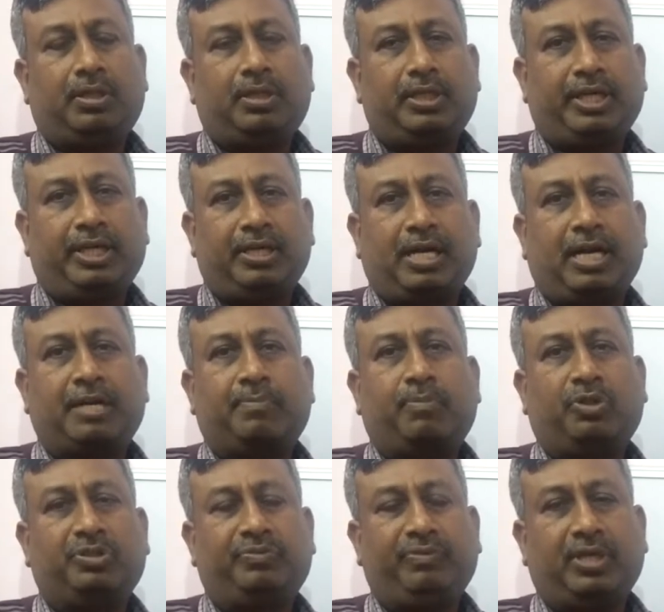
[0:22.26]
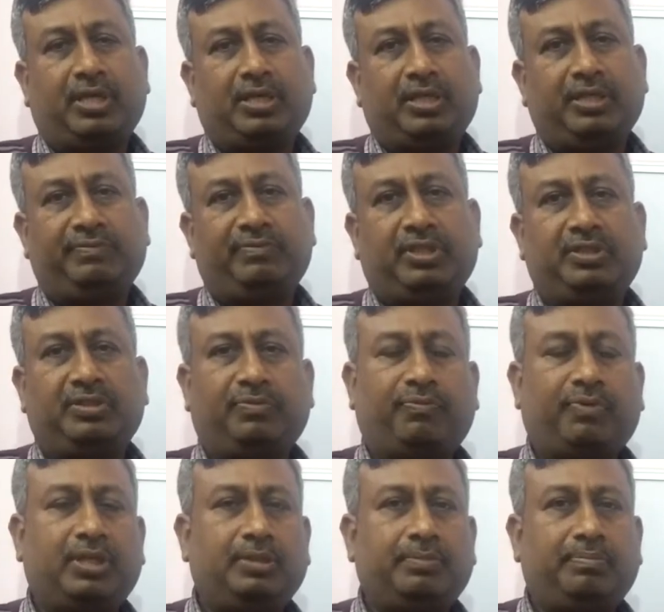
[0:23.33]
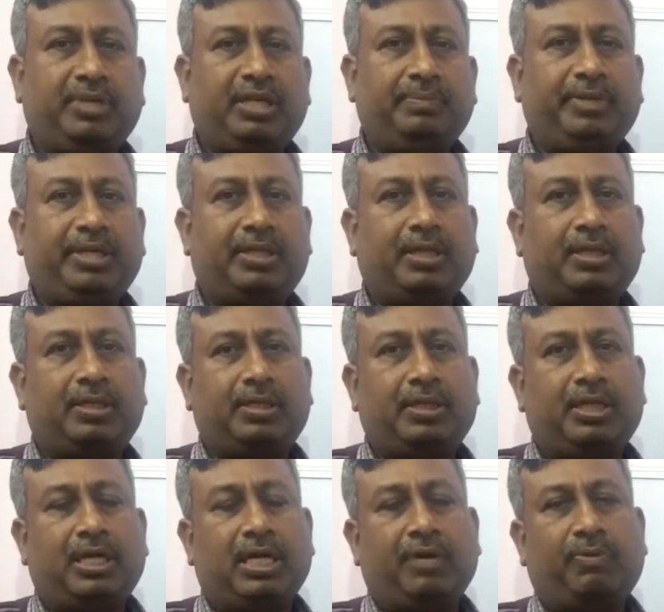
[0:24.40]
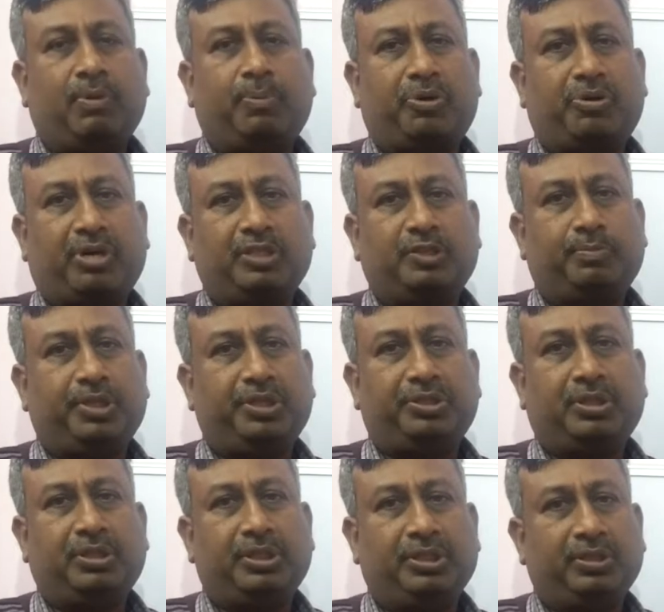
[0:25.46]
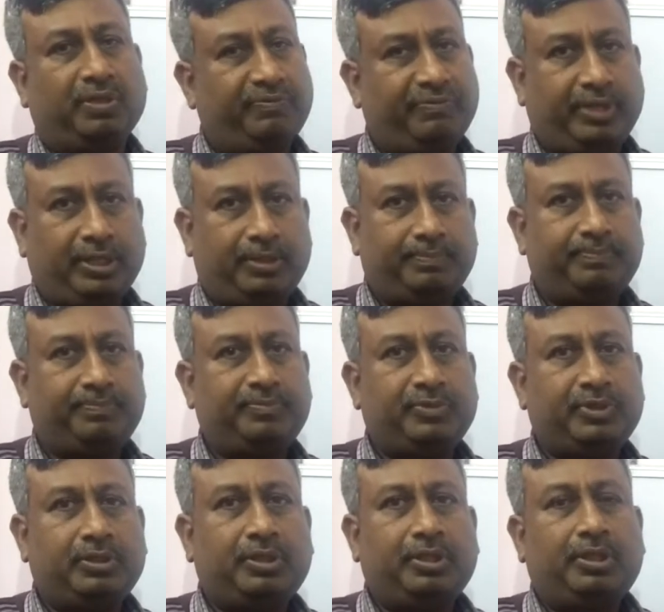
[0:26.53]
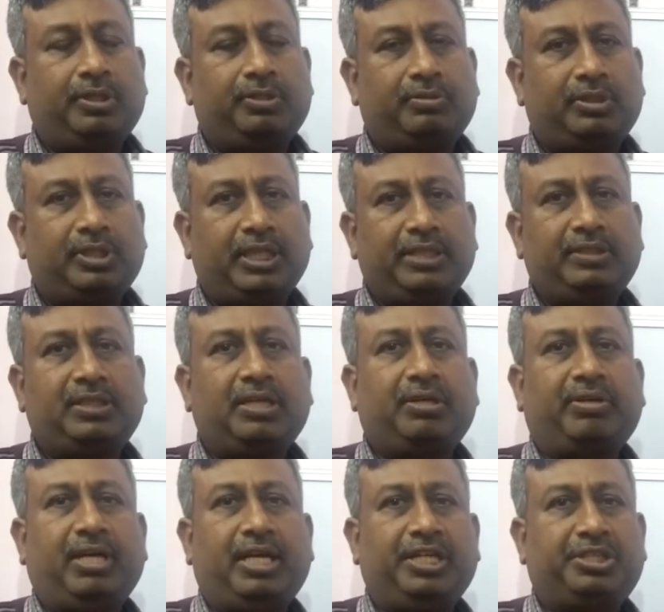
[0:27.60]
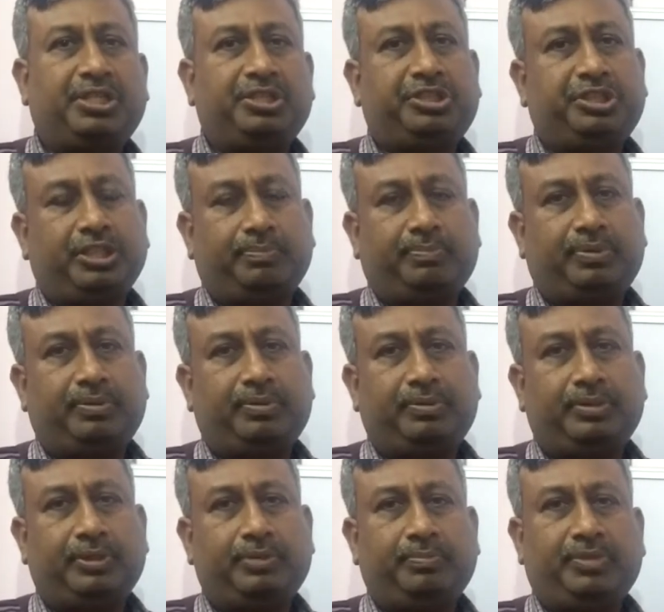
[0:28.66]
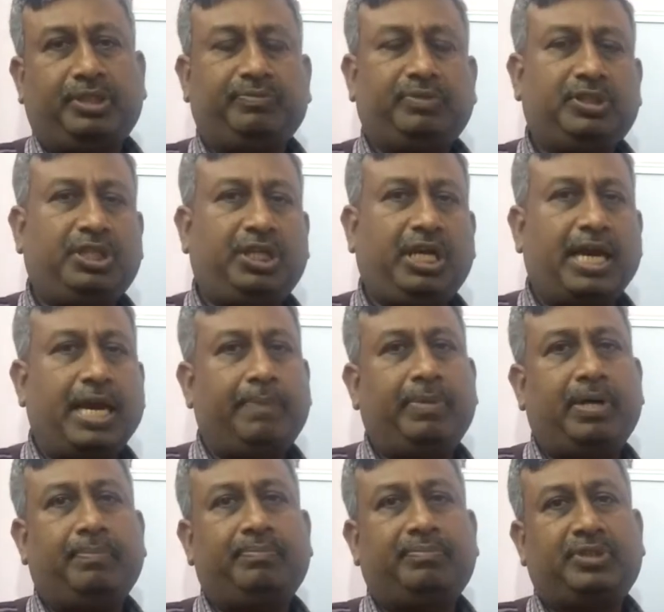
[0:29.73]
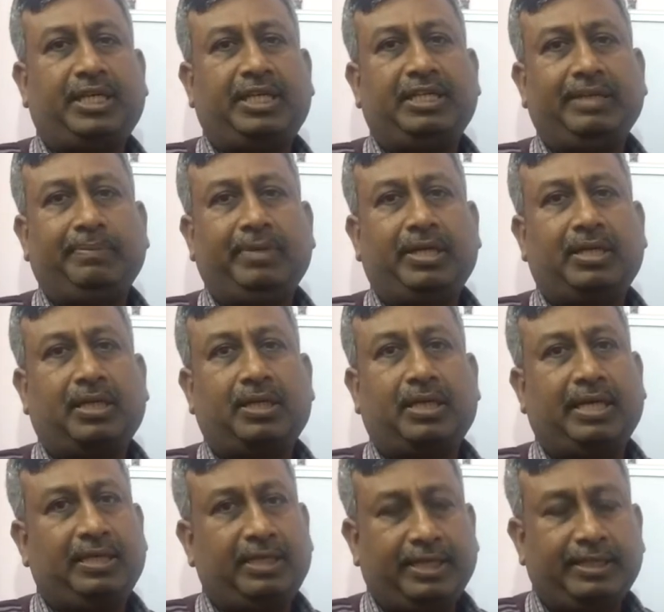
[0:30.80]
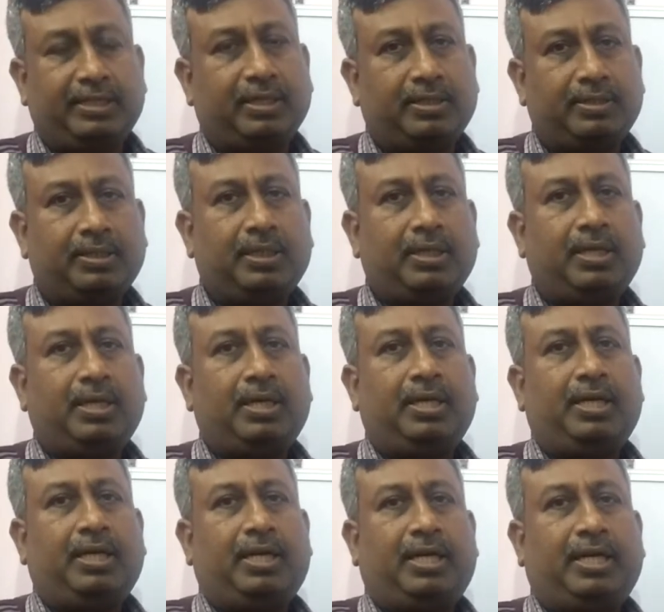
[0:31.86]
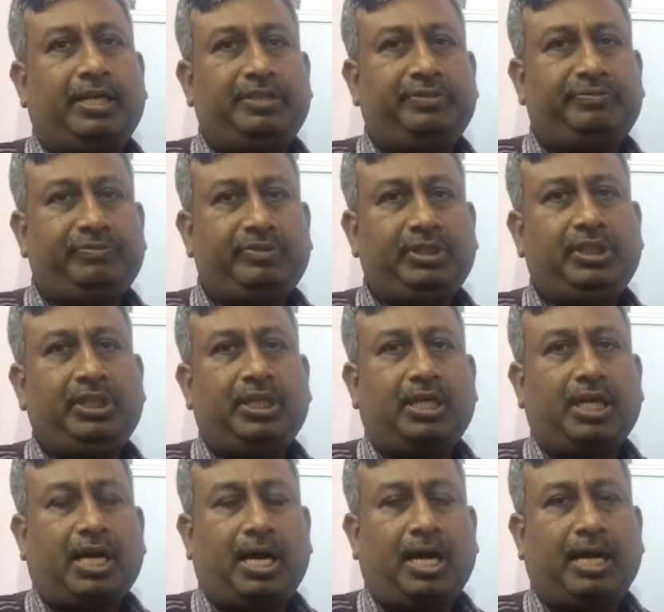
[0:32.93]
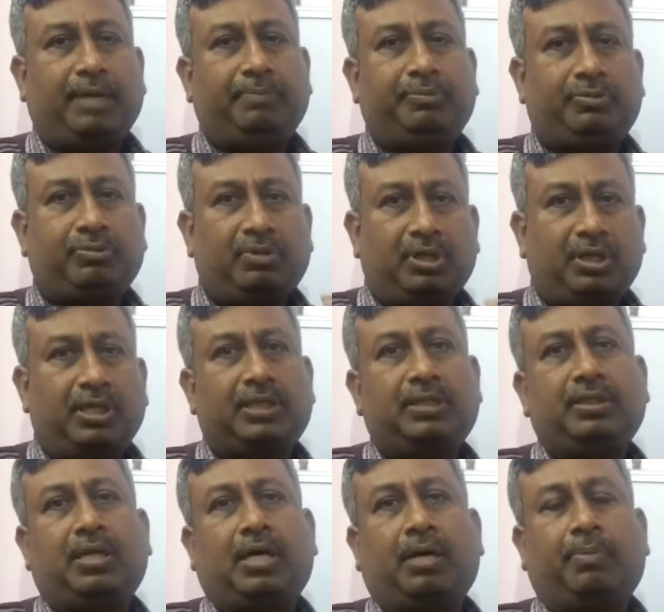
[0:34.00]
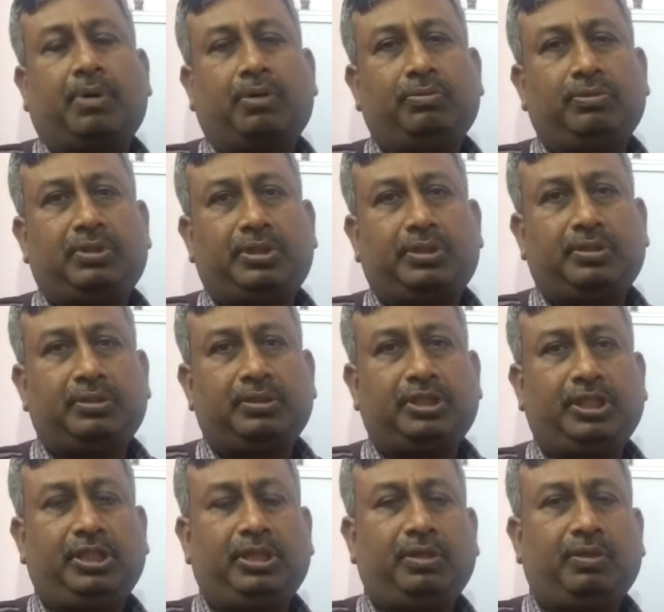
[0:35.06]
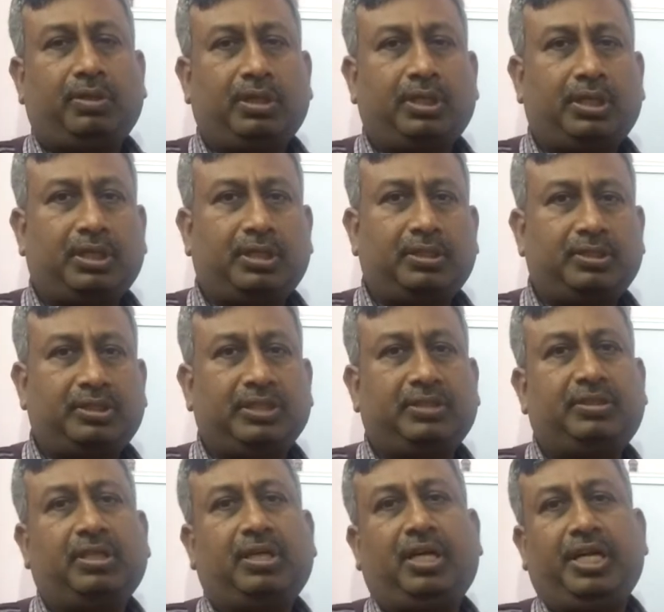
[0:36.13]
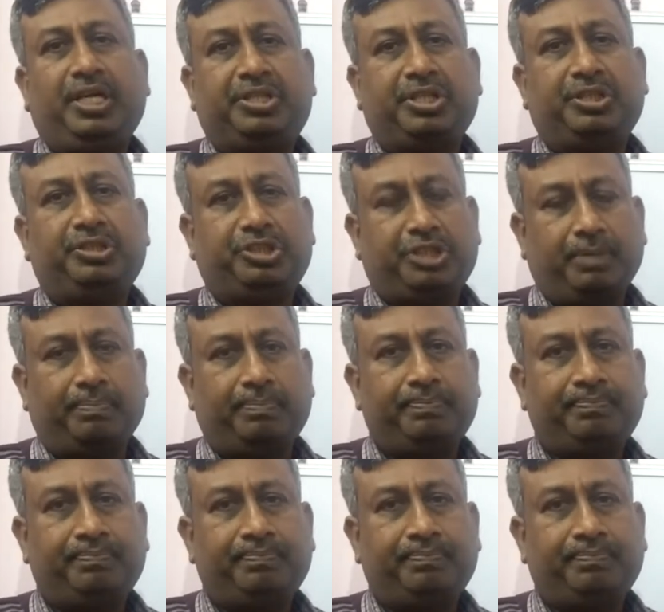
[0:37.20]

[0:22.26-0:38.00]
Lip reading: in atmosphere if there is a 1 millimeter evapotranspiration in the field? So, there is a relationship between the mm, centimeter and liter, and we have to learn about this relationship.